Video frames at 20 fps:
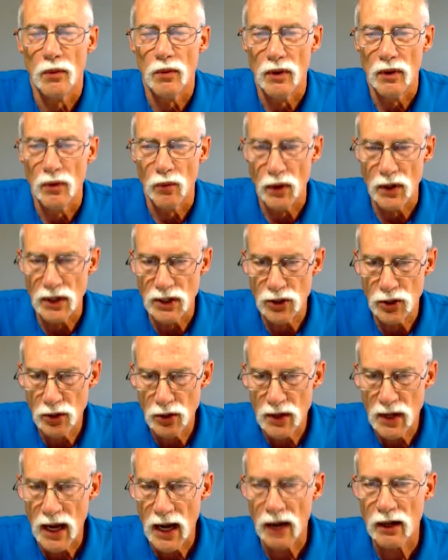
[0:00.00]
We do
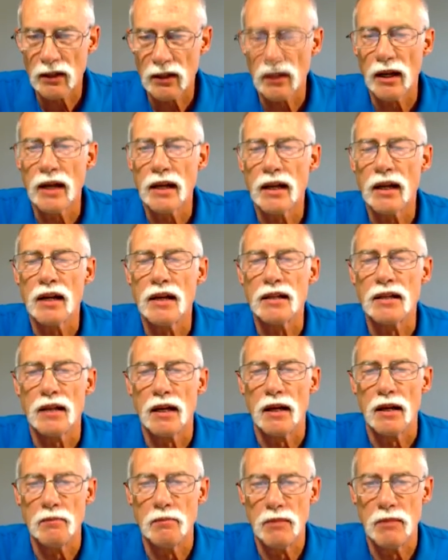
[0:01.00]
calculate a, a
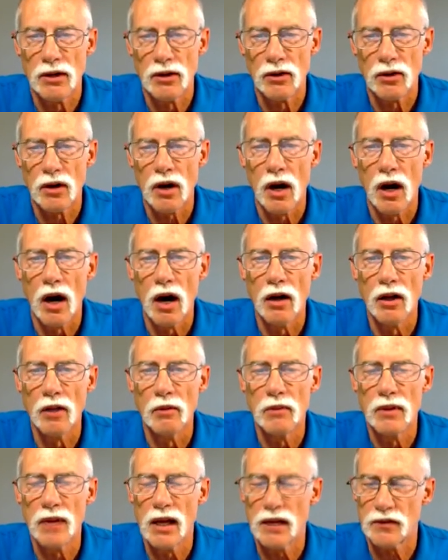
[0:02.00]
middle column.
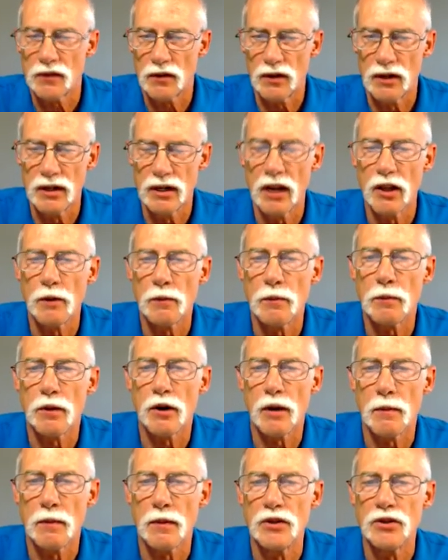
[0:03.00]
That's for another
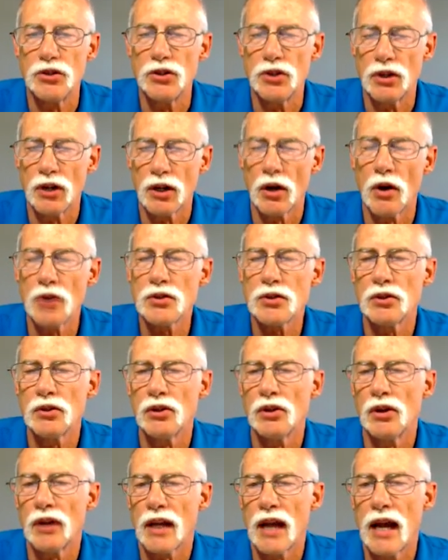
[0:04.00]
purpose. You can also
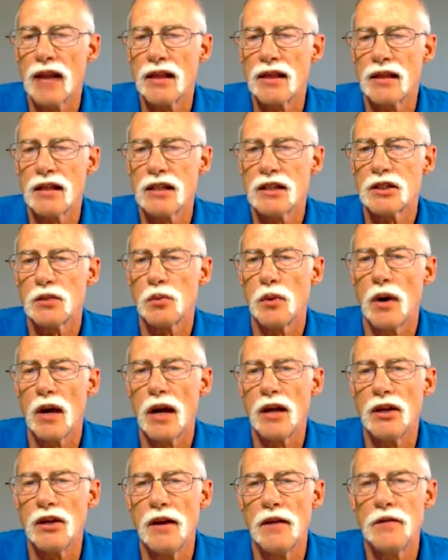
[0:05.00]
look at it this way.
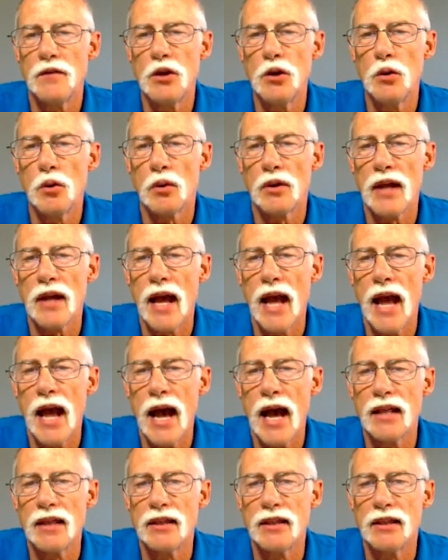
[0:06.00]
If you were to add
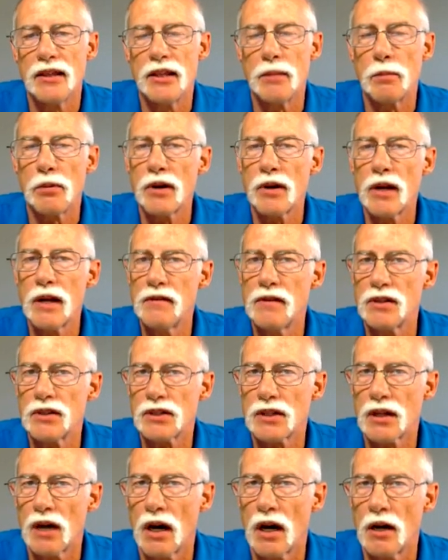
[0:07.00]
the previous
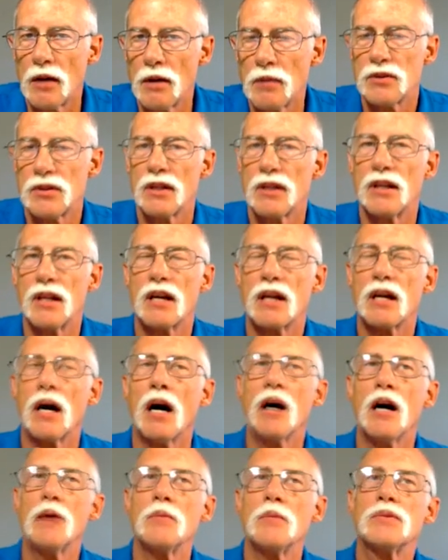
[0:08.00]
columns, the
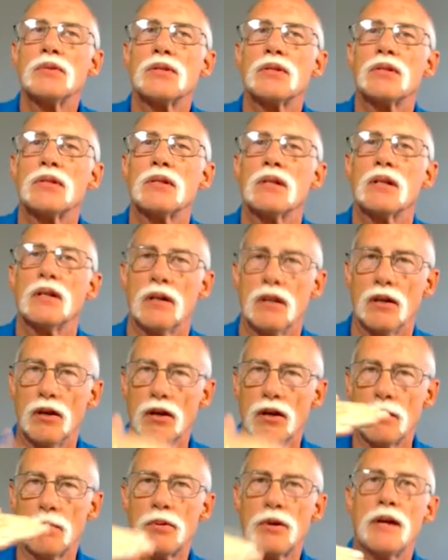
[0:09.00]
columns on the
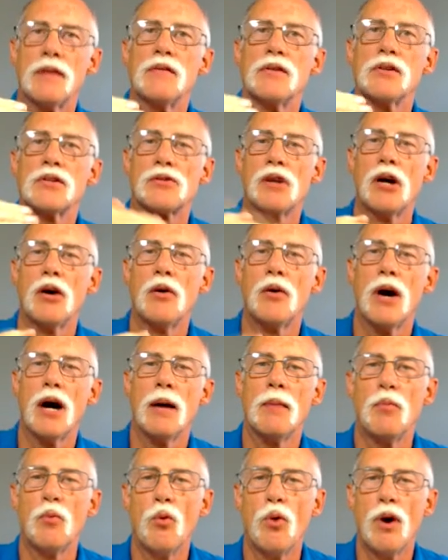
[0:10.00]
previous row up,
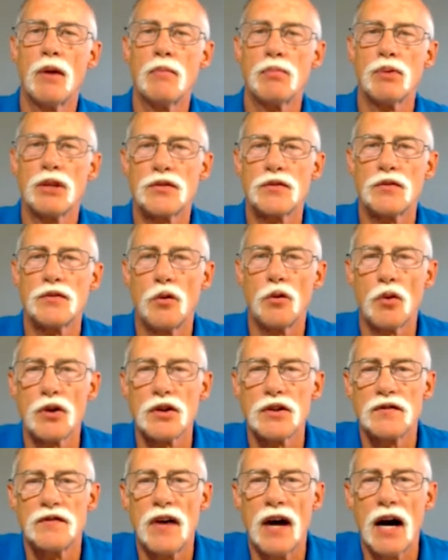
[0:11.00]
one plus four is
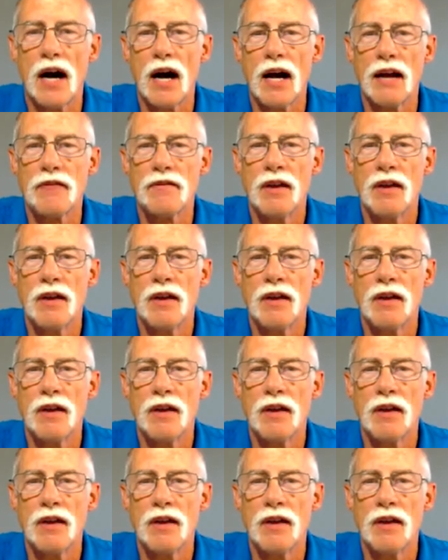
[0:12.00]
five,